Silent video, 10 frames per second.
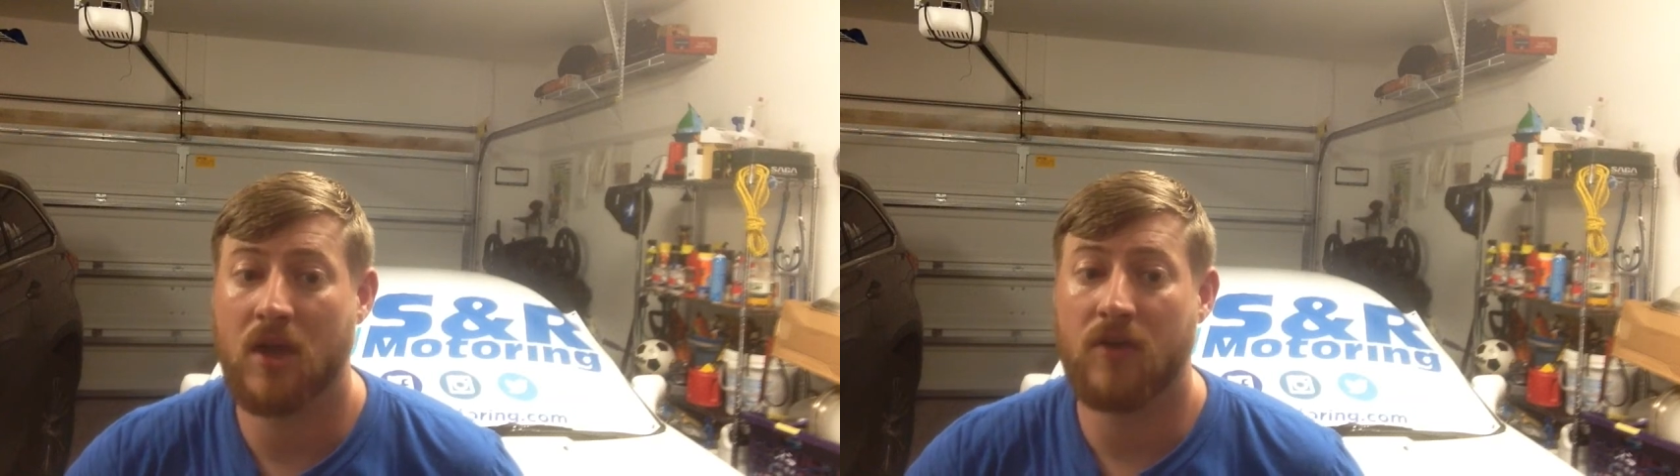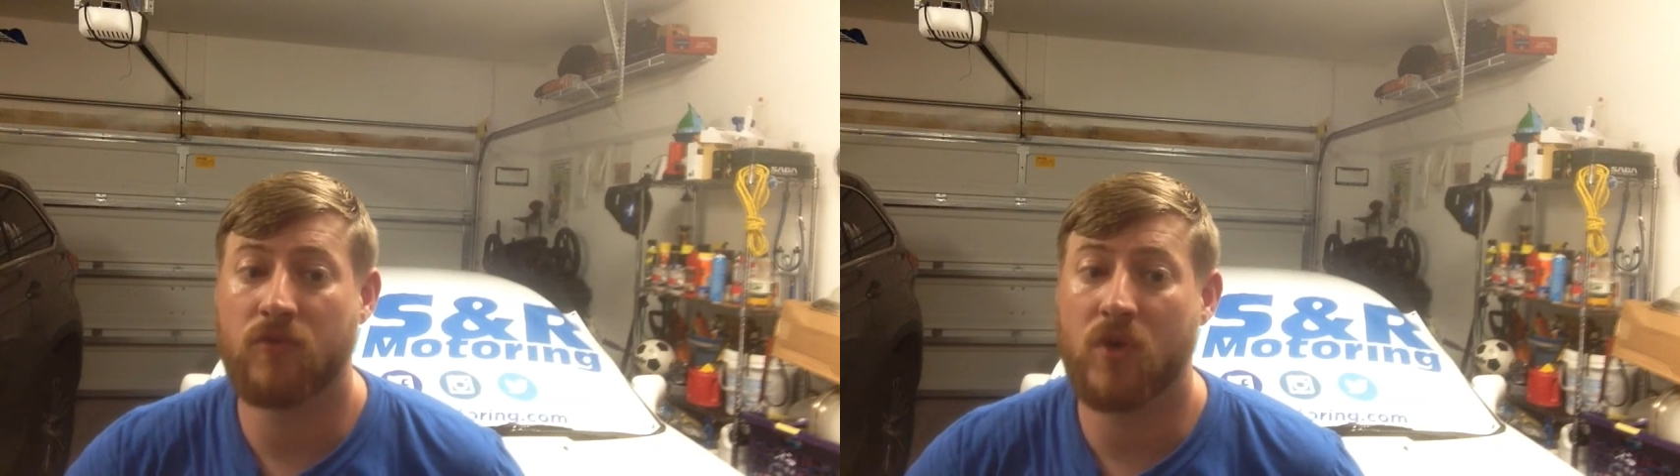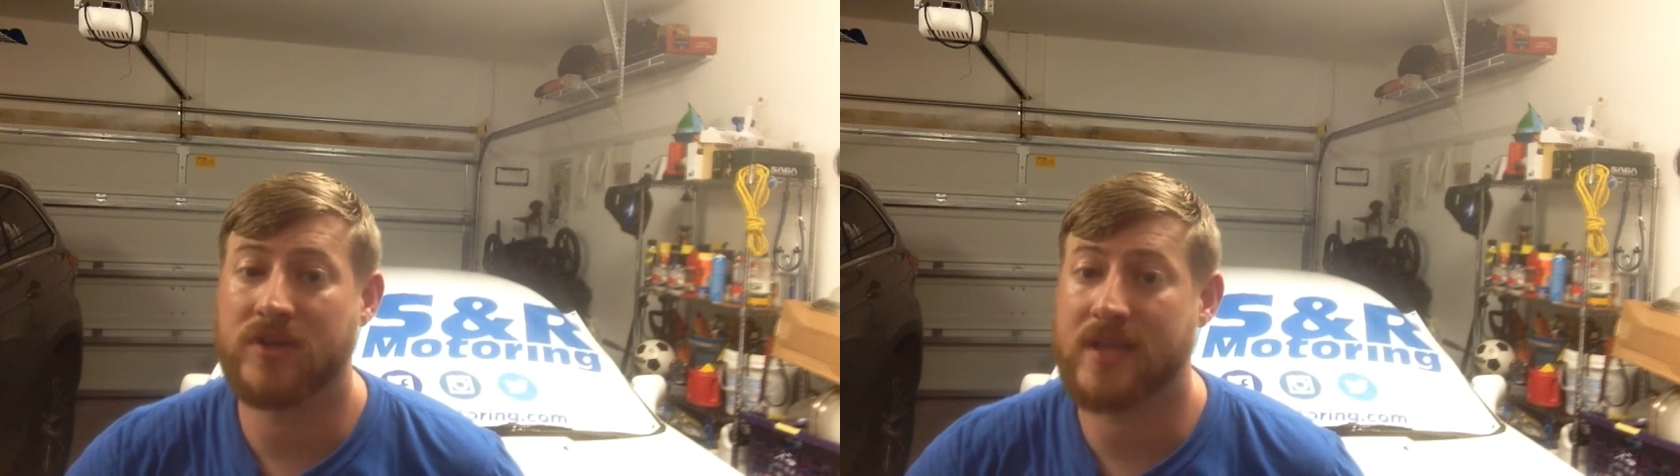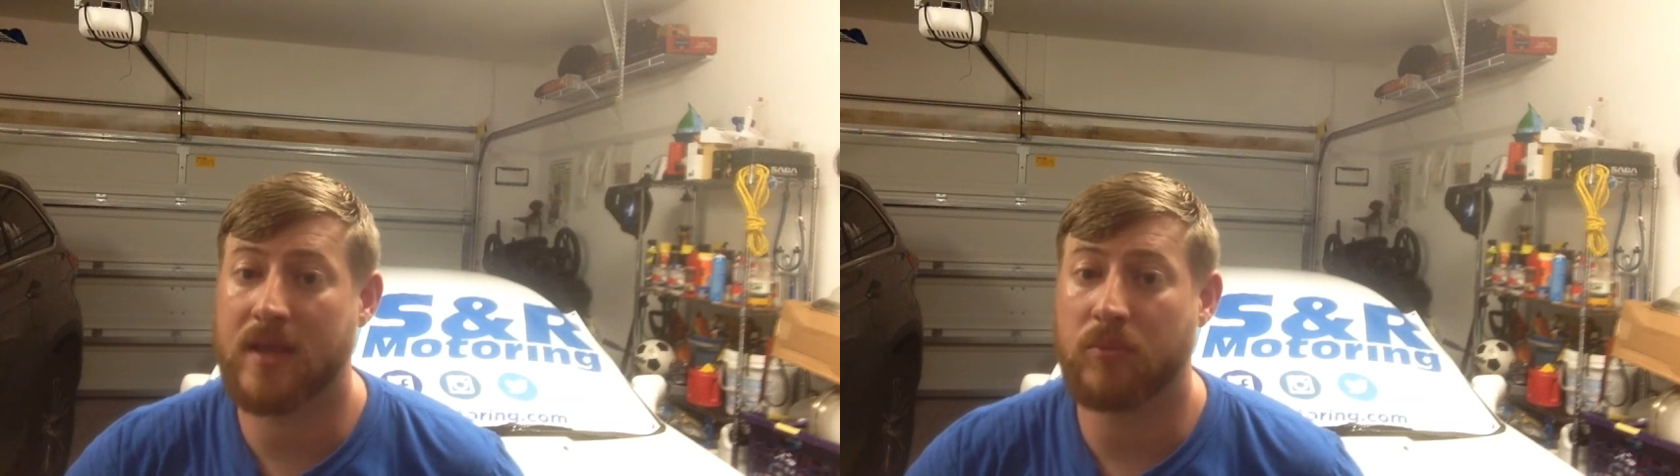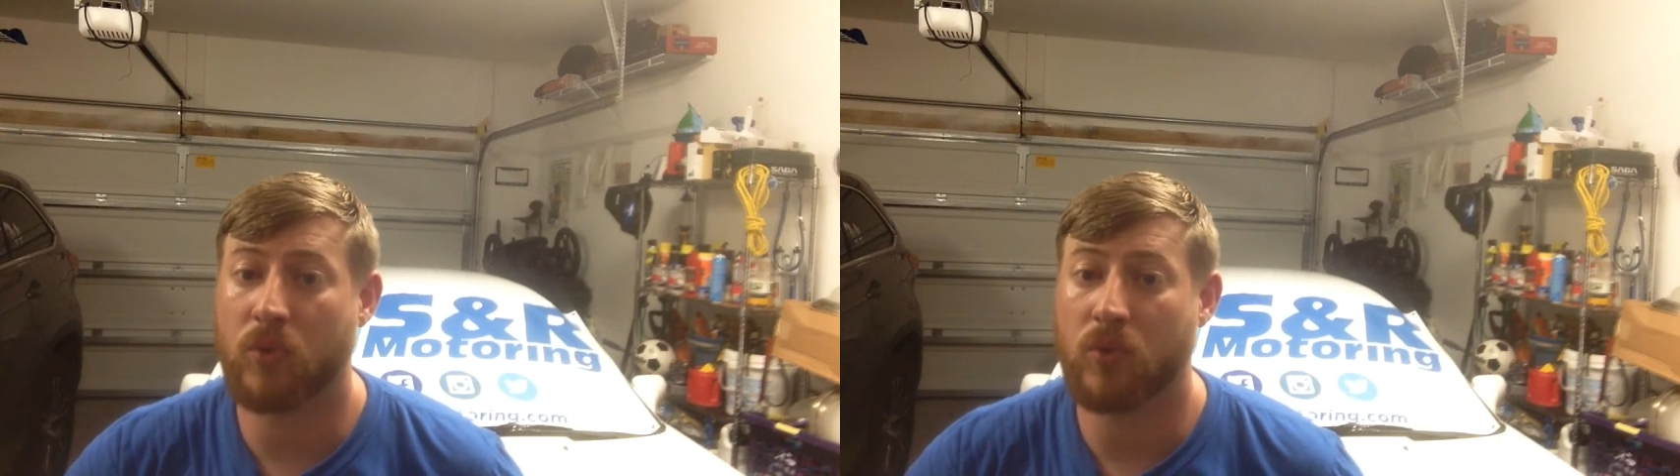For
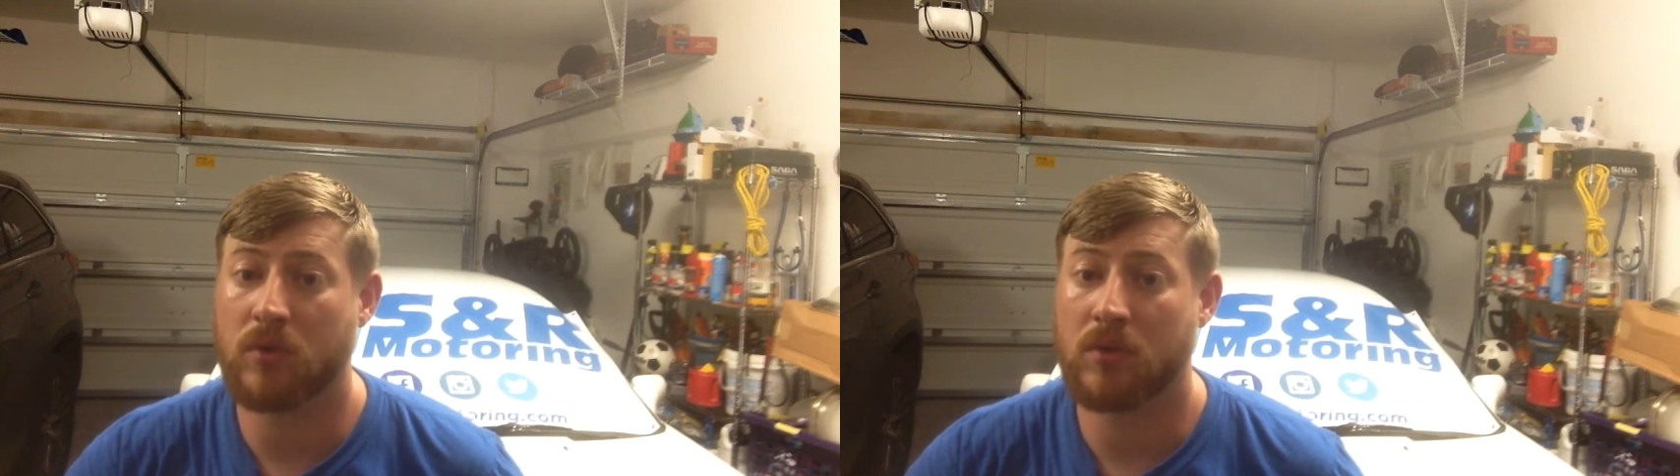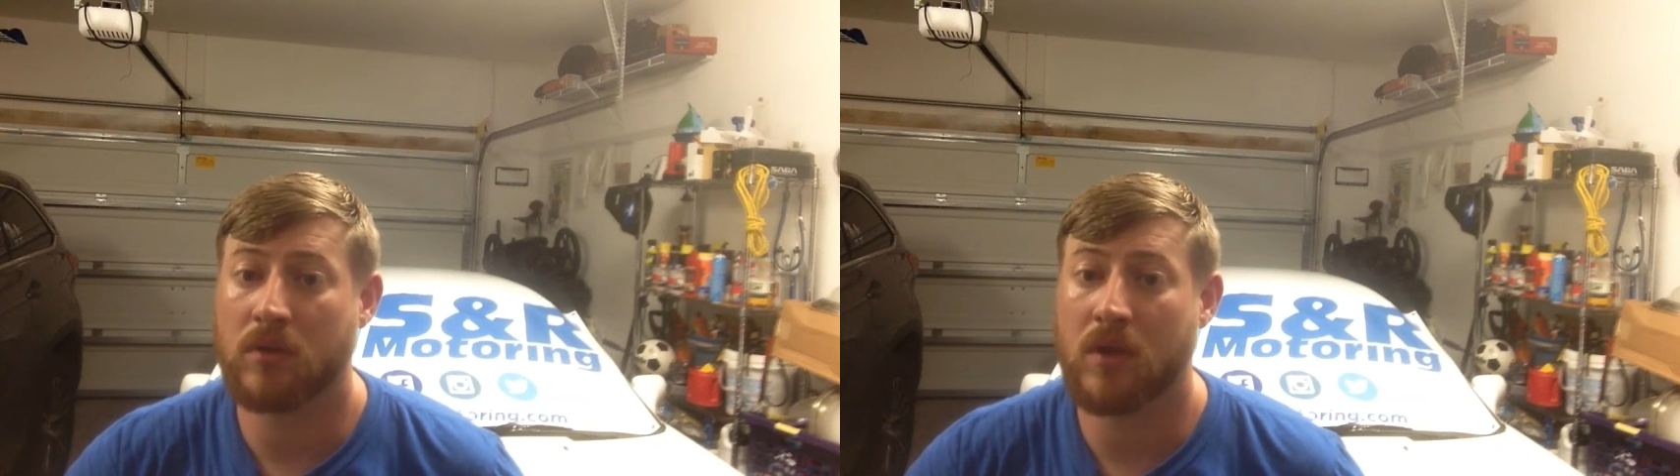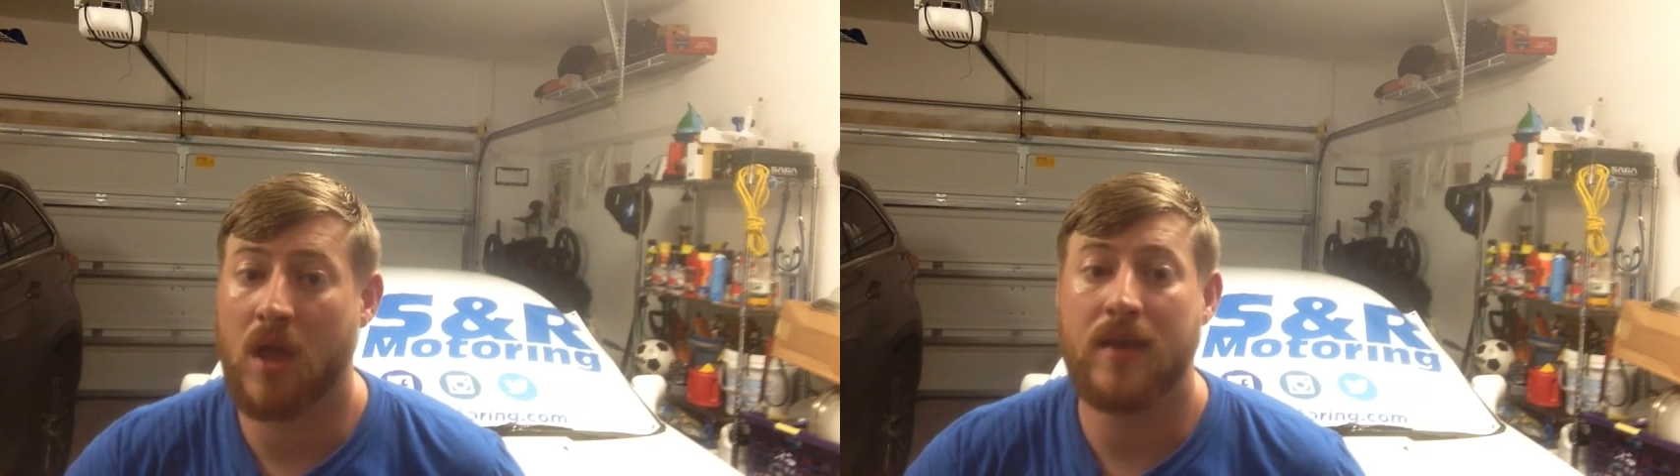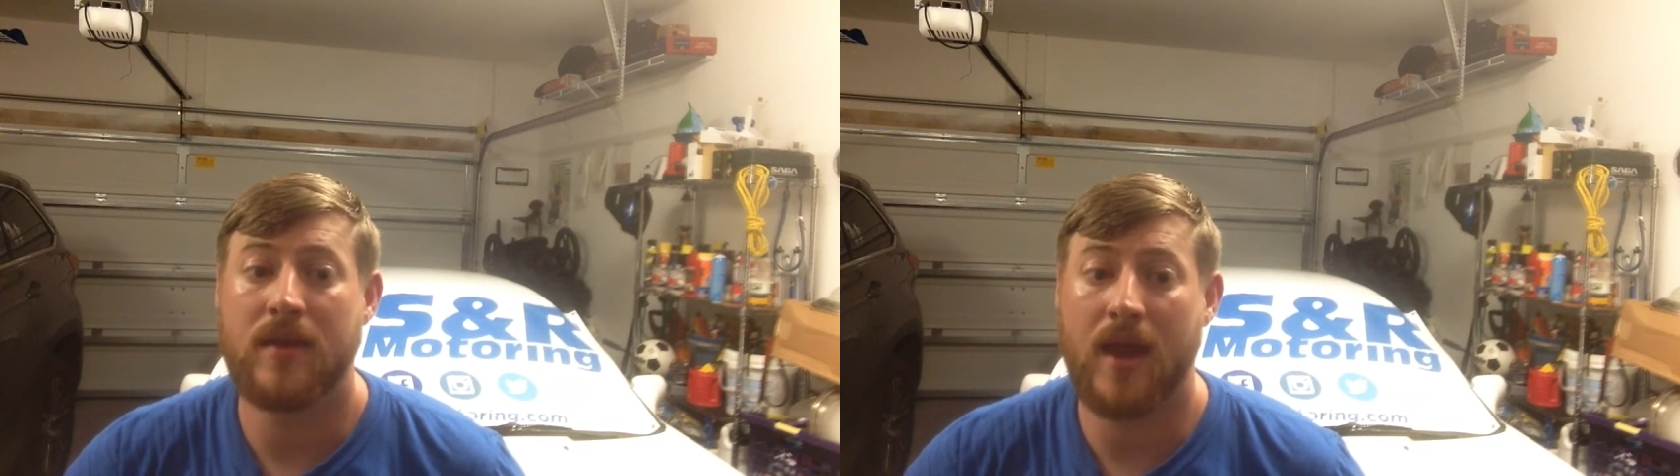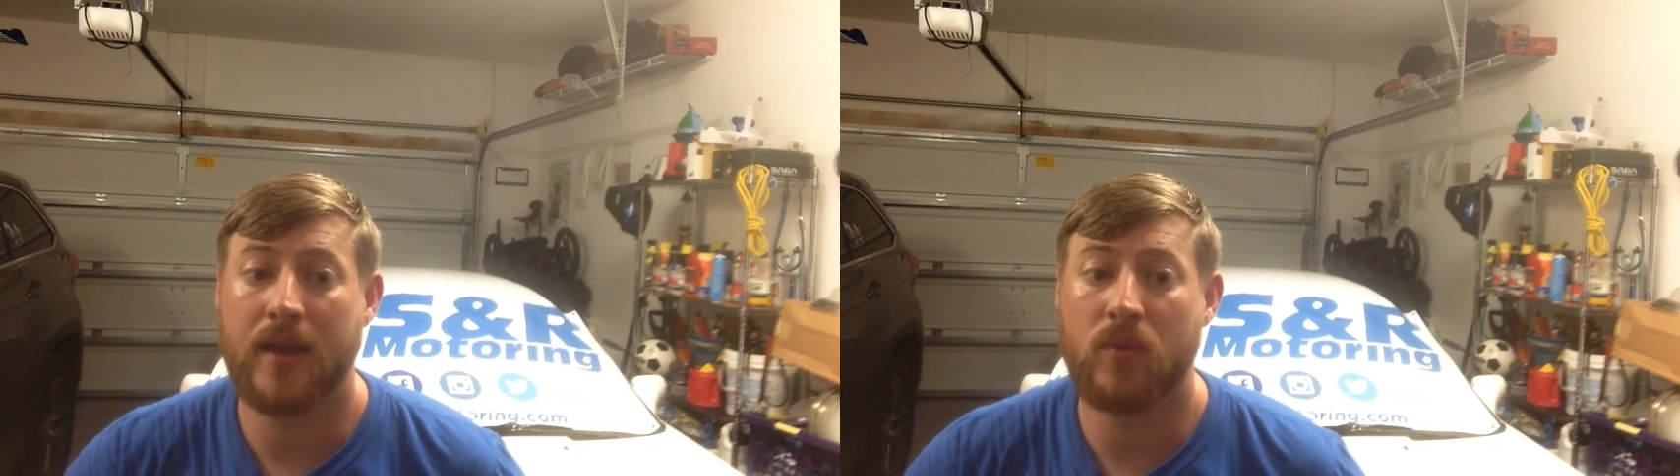example,
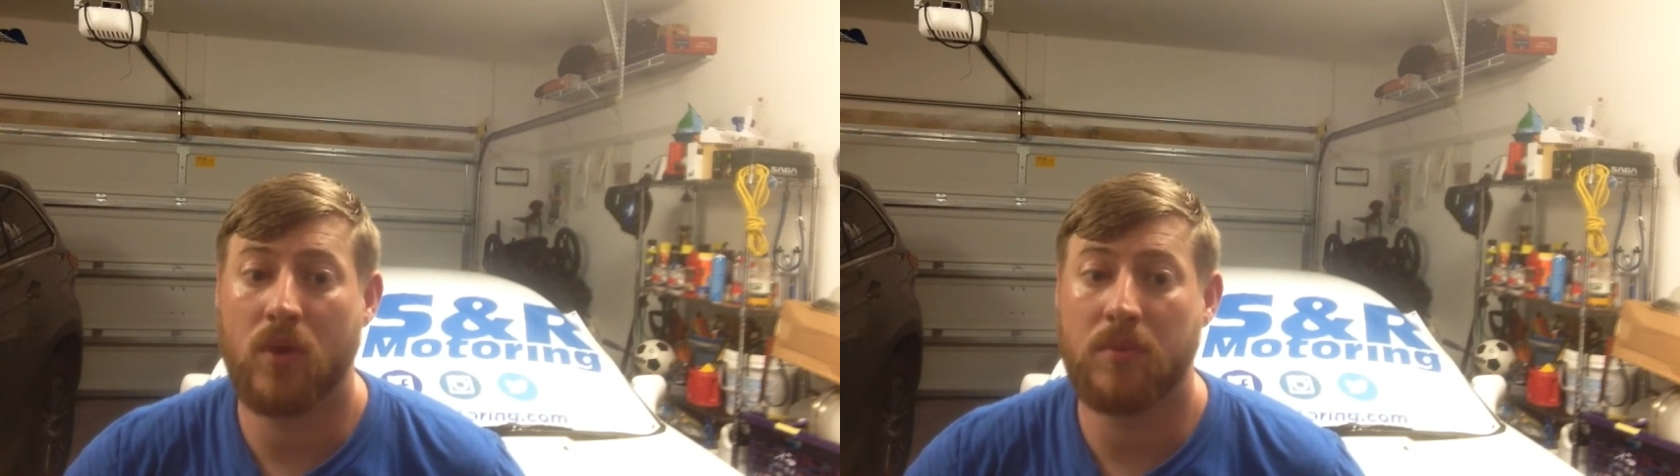91